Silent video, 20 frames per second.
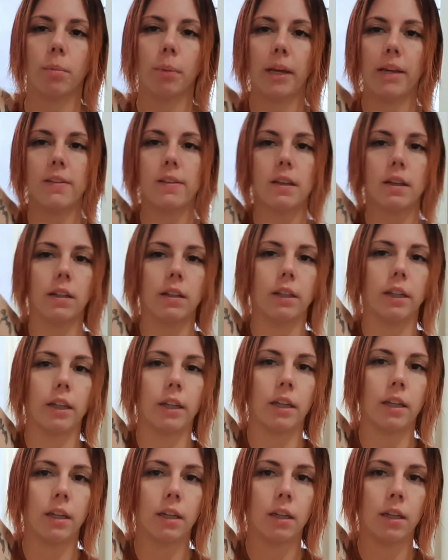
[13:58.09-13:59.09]

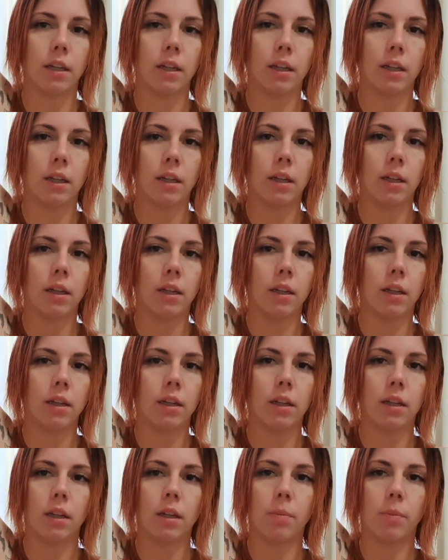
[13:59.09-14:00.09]
basically,
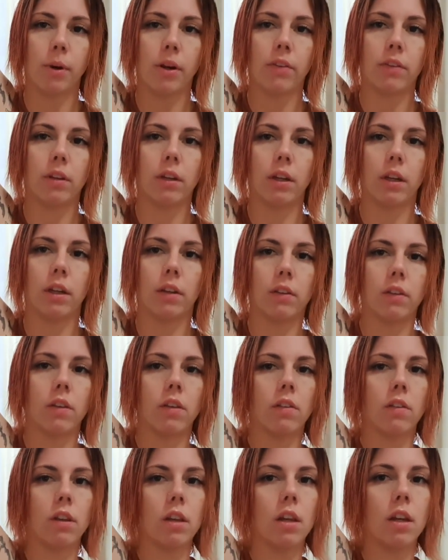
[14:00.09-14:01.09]
you press it against
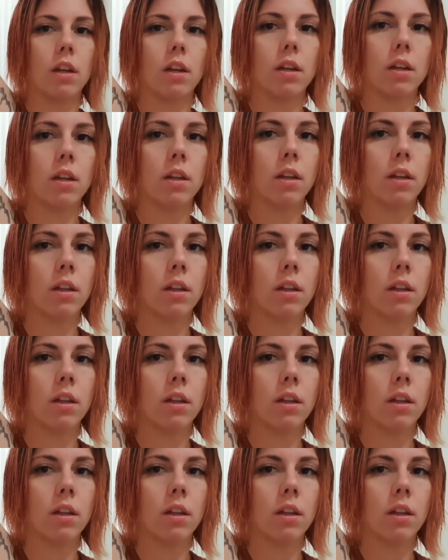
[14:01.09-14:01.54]
the skin.